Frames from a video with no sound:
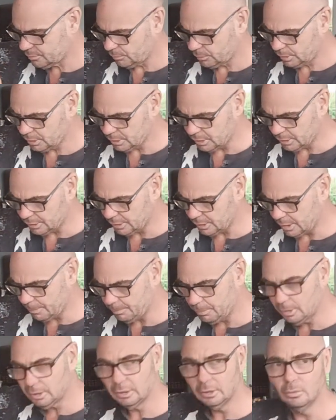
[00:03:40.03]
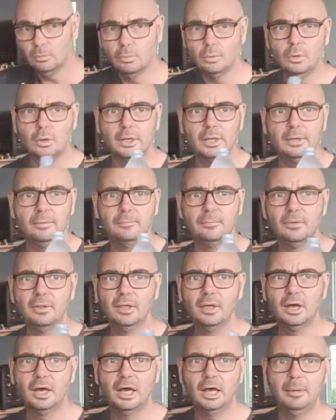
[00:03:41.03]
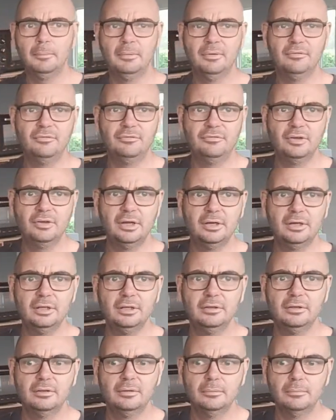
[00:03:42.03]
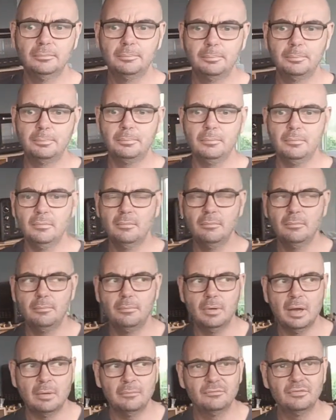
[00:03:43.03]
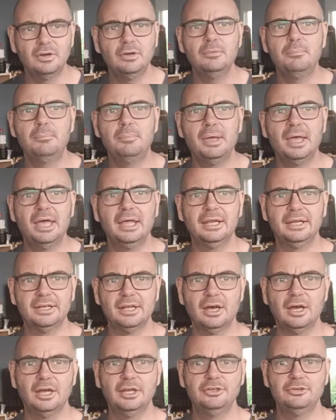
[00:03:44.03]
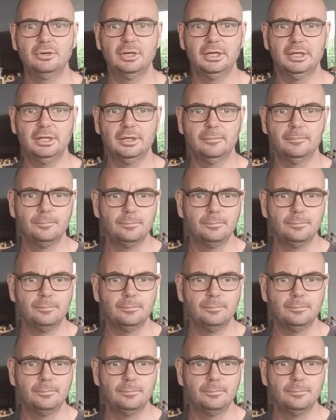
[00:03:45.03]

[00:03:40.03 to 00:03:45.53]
We got a bottle of water. I'm very bad at hydrating.